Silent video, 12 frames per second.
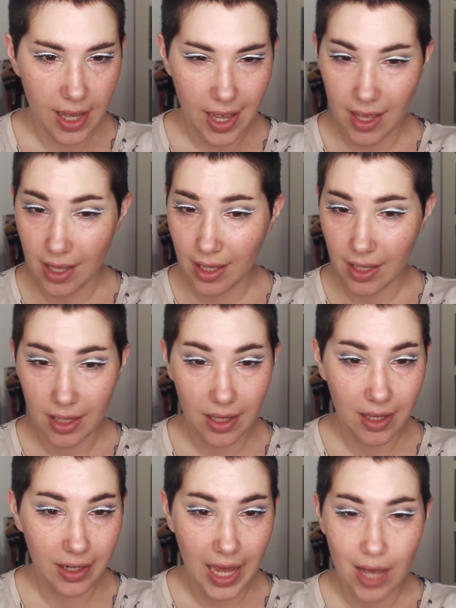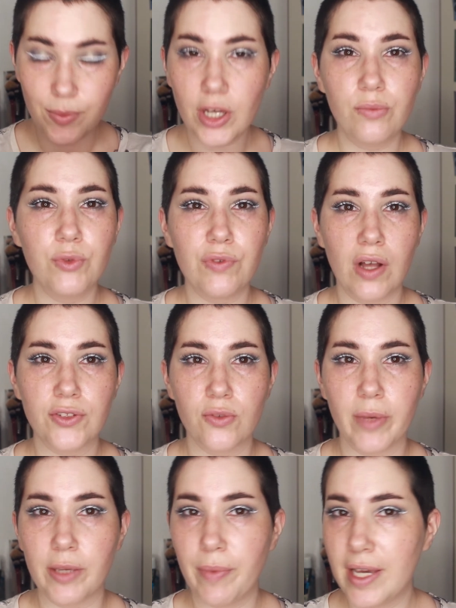And I'm gonna move on to
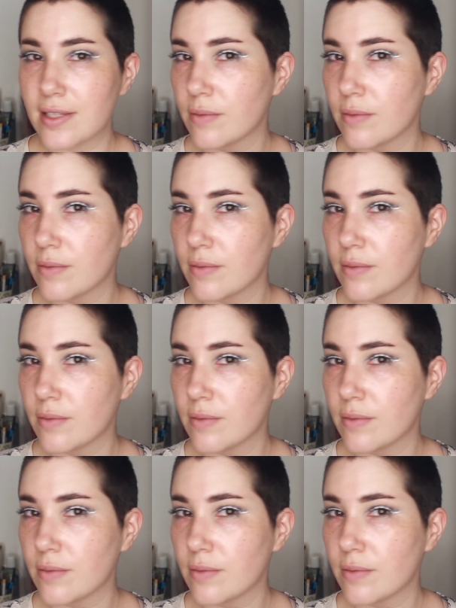my base.